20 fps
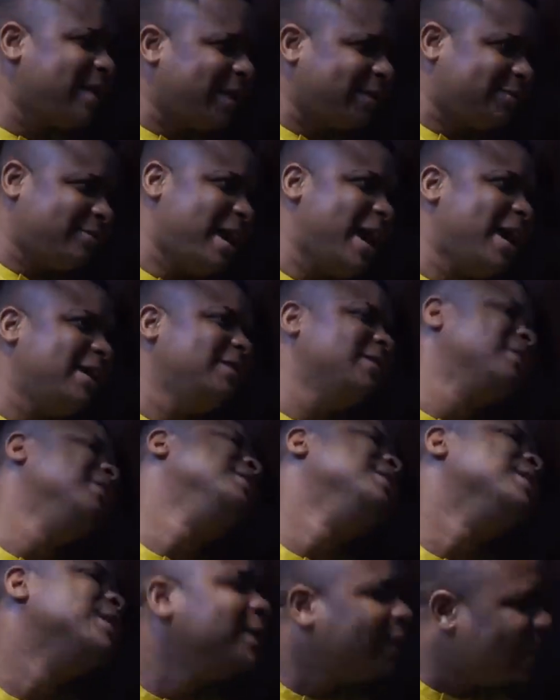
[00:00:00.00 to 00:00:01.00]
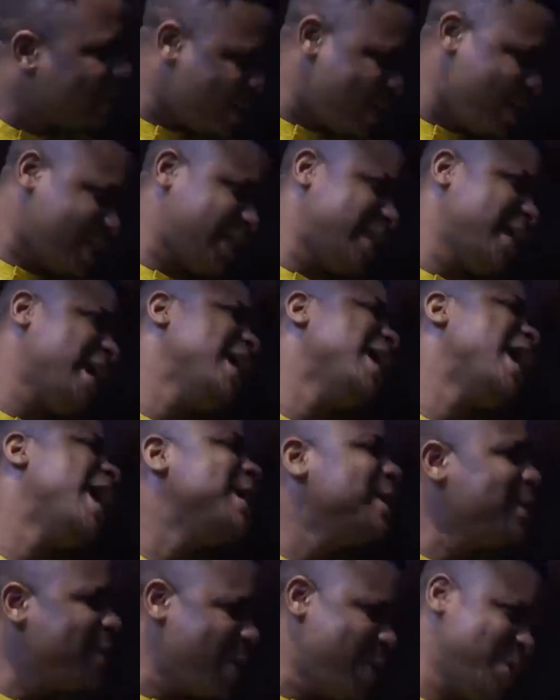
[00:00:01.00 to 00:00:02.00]
night, right? Okay,
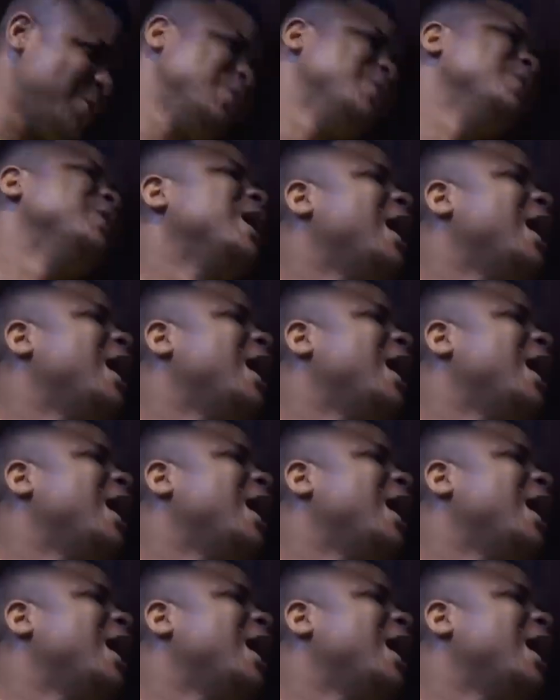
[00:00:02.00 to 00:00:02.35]
I know.